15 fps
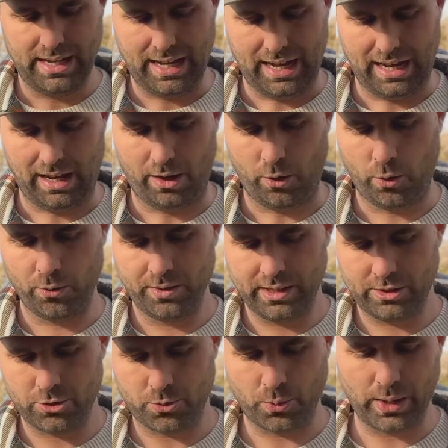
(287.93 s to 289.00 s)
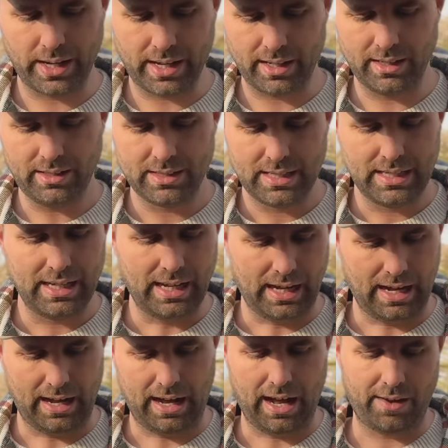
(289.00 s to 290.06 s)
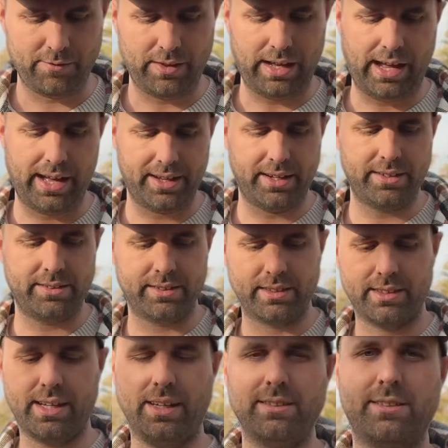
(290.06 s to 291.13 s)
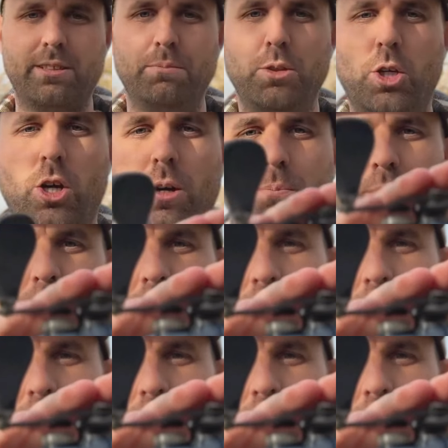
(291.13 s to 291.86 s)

On this reel, I've added custom knobs